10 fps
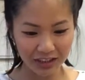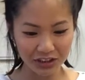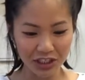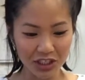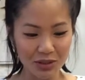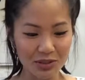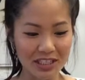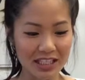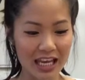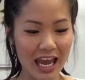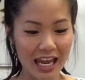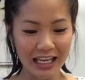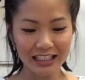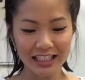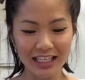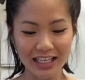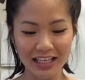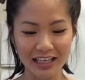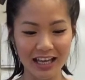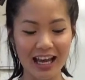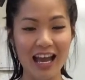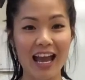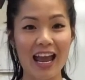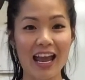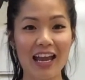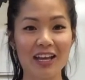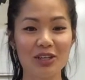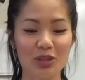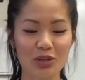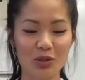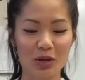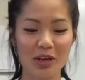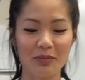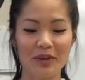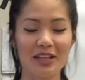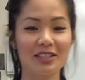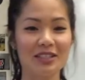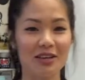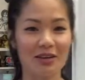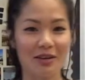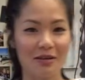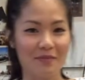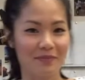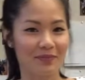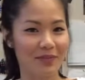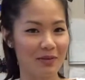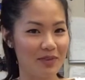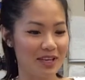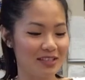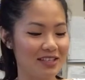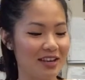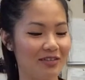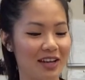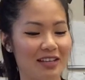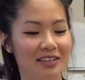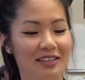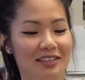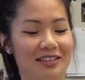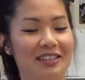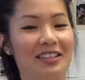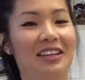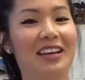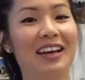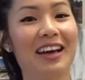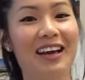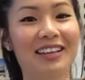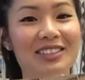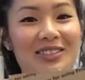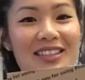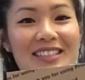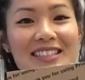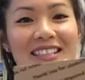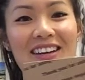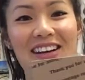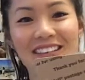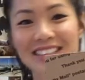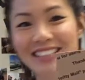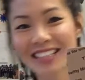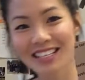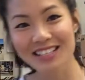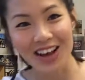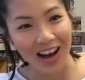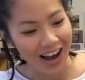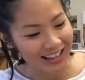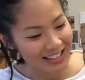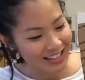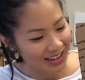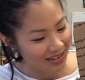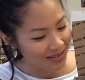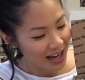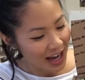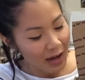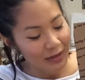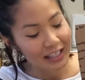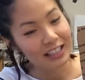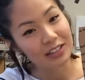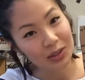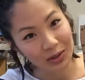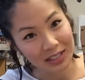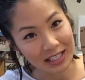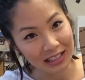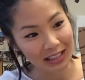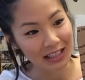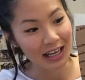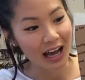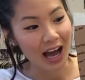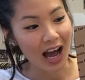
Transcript: she used candy and trail mix. Um, let me see if I can do this here. This is awesome because I told Cyndi